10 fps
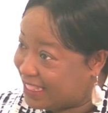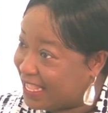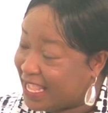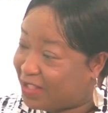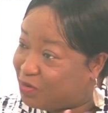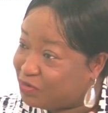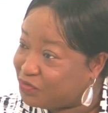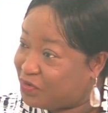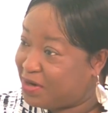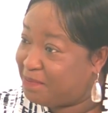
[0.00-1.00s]
That goes
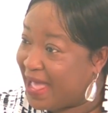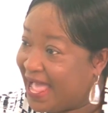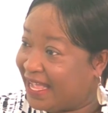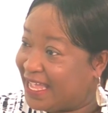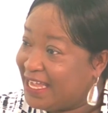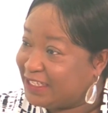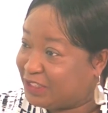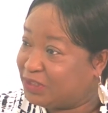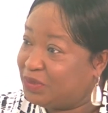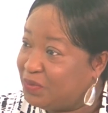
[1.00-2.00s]
straight back
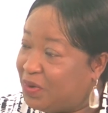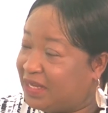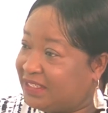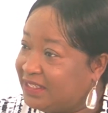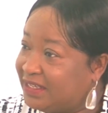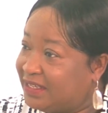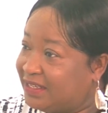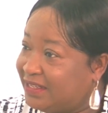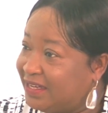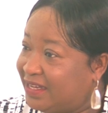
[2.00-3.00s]
to what the